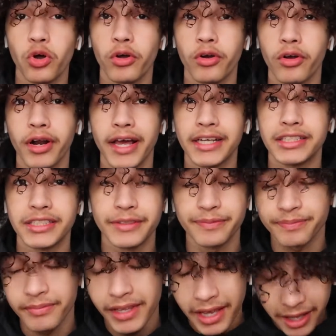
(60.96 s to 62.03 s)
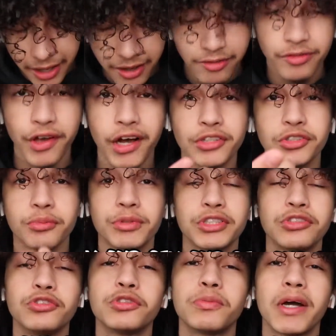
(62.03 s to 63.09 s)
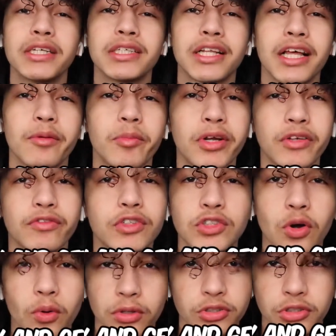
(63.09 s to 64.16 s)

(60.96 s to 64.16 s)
talking all that shit. If you enjoy, make sure you smash that like button. If you don't